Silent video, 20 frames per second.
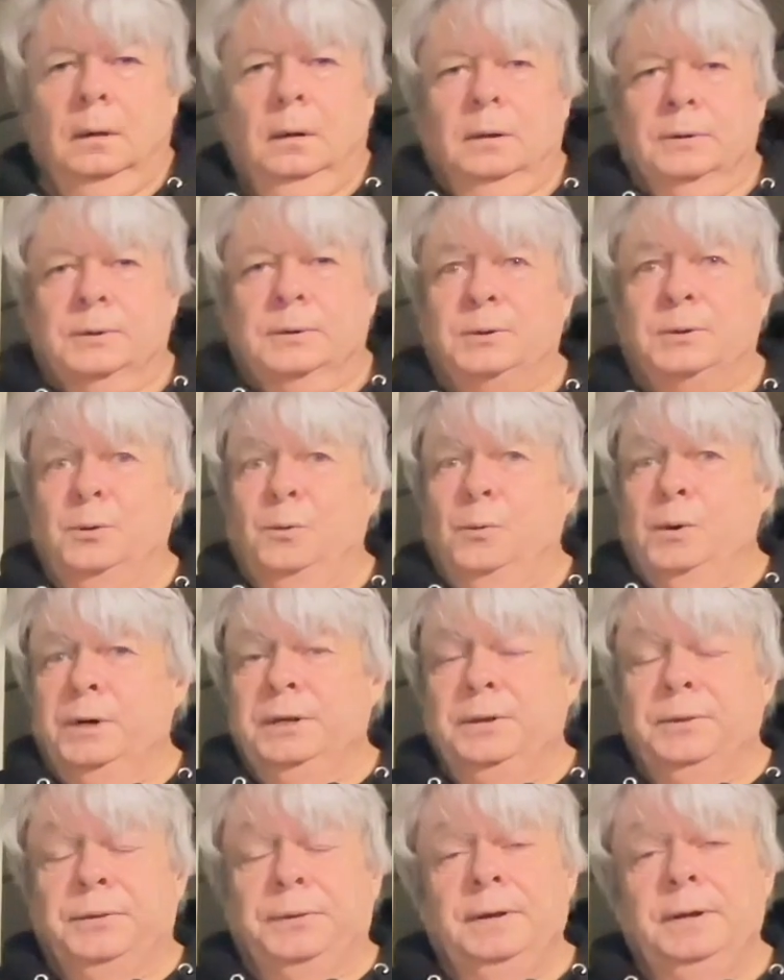So what do
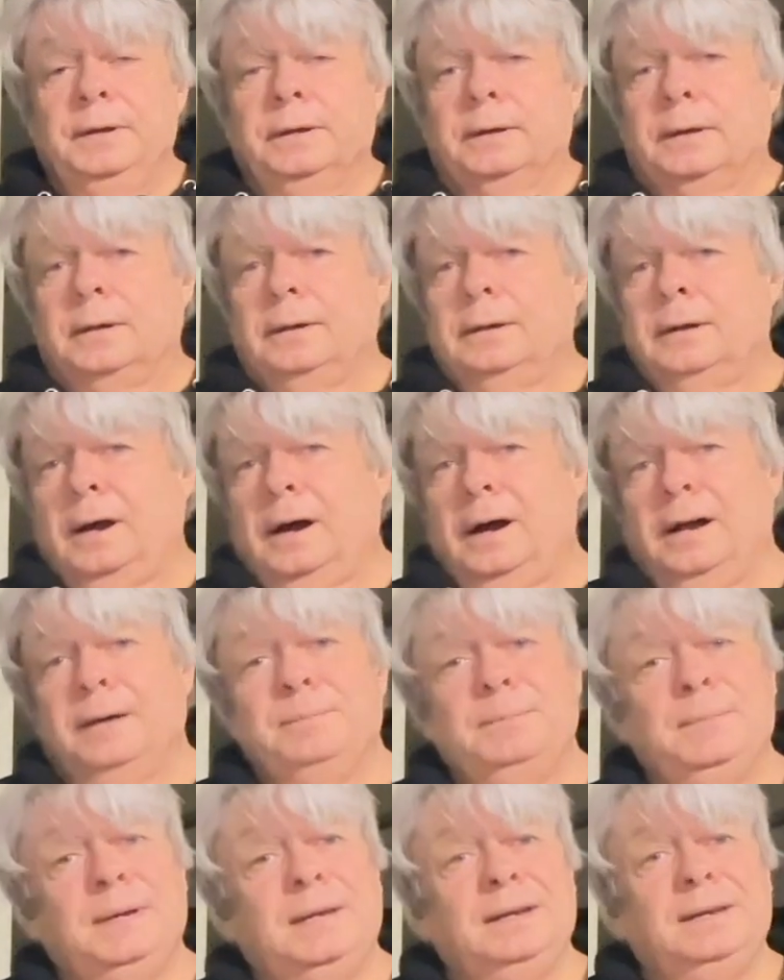you think? I
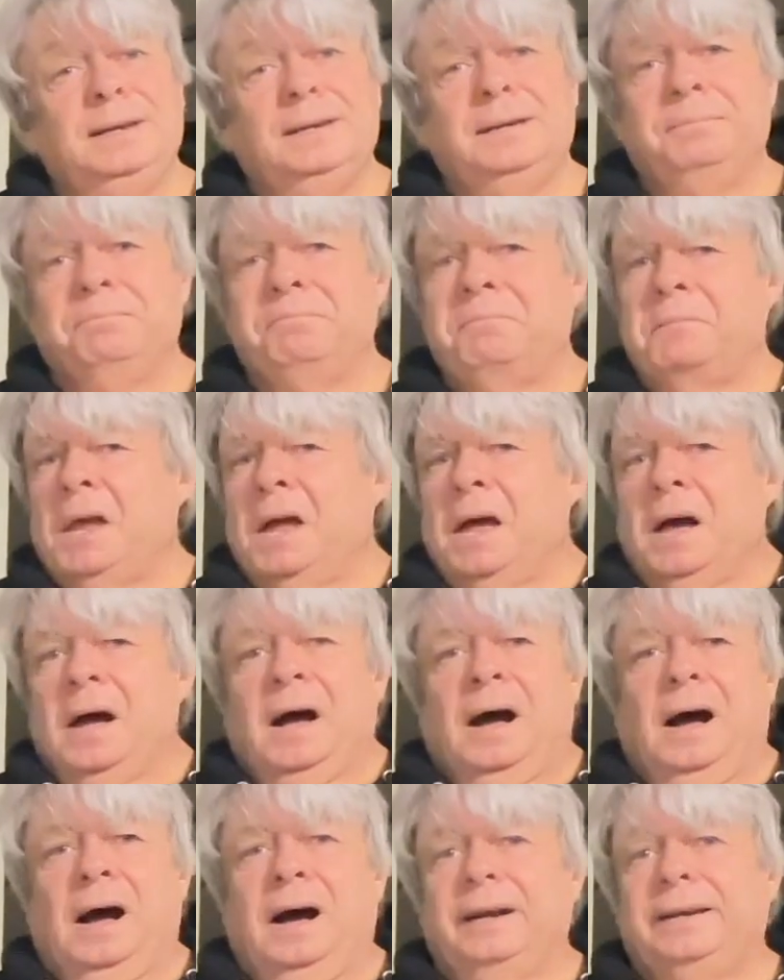mean,
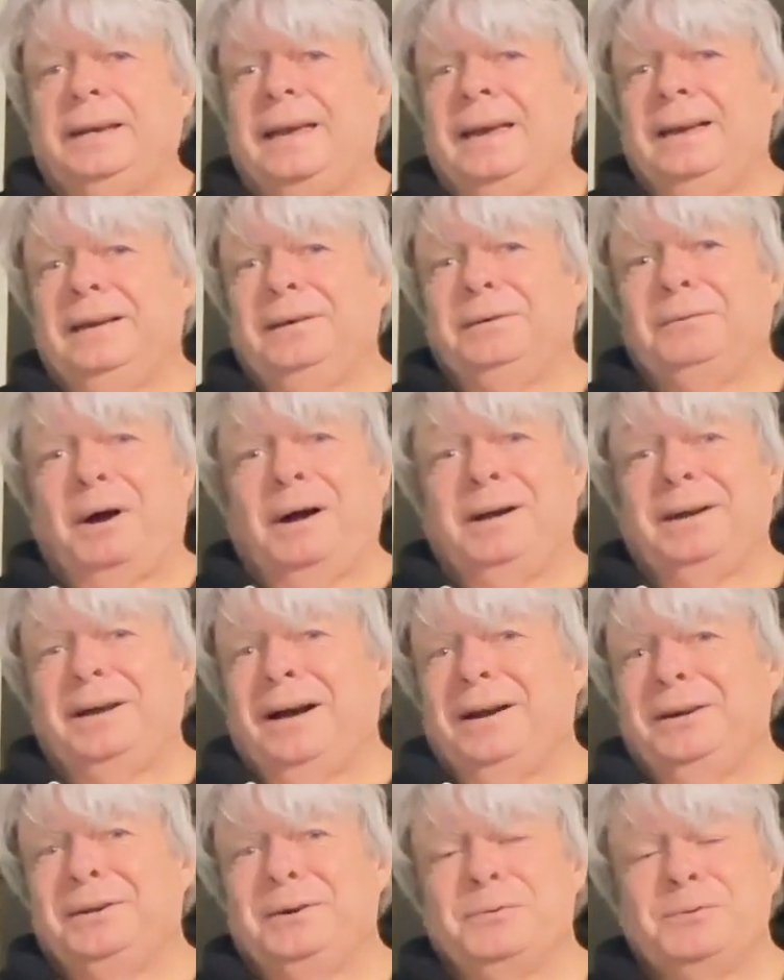I
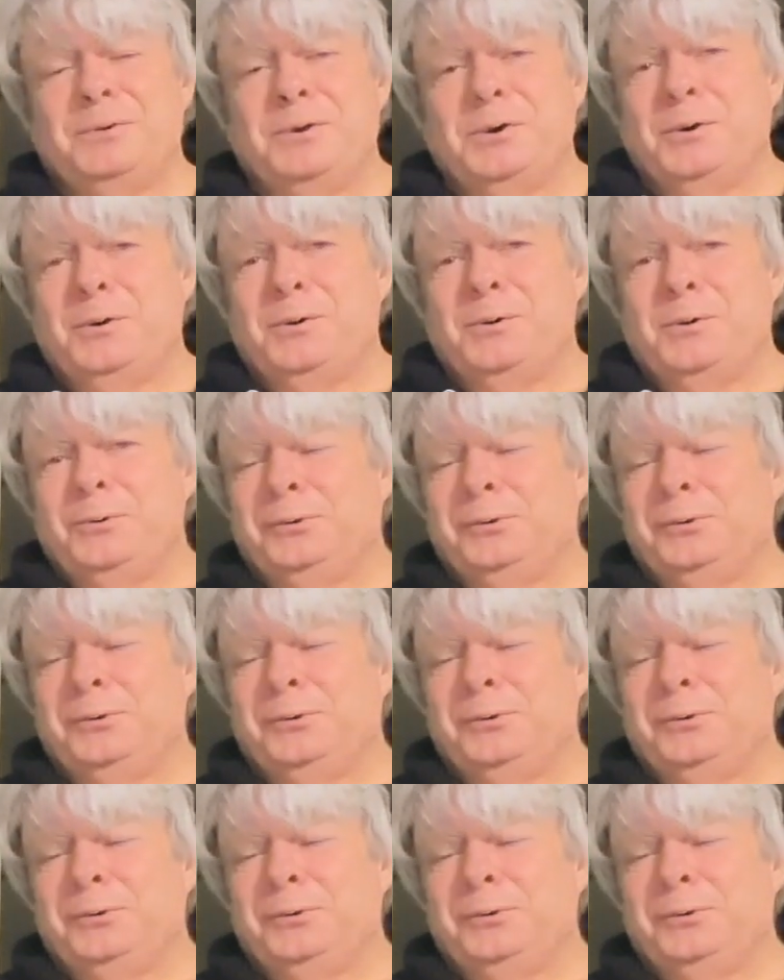don't know who